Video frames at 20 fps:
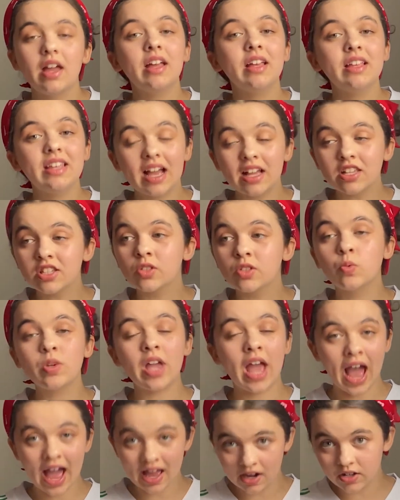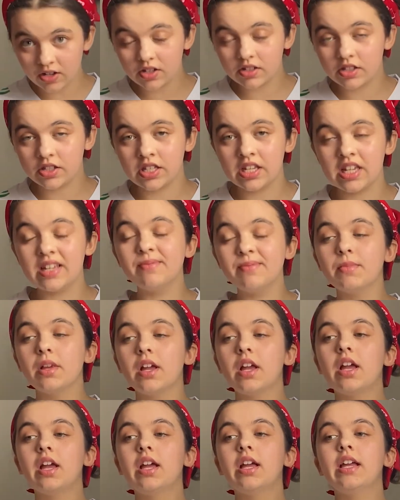Yes, we had a good team
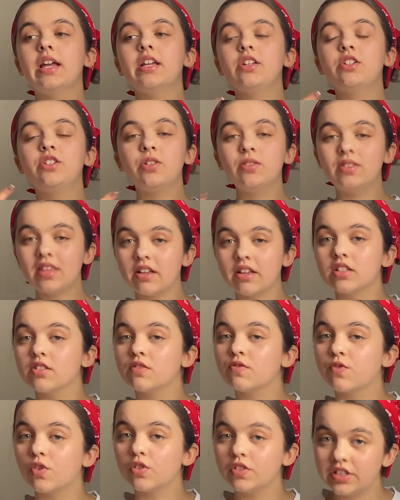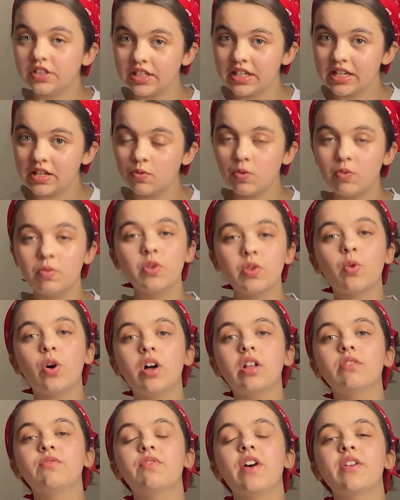in 2014 when we
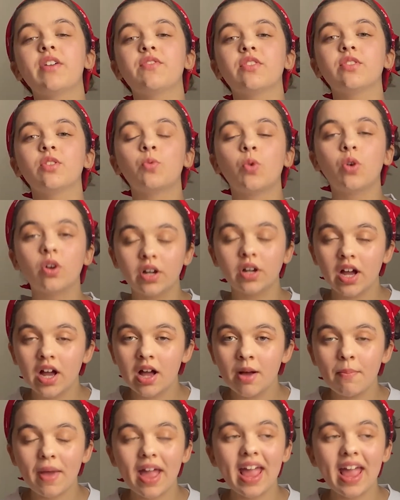qualified for the World Cup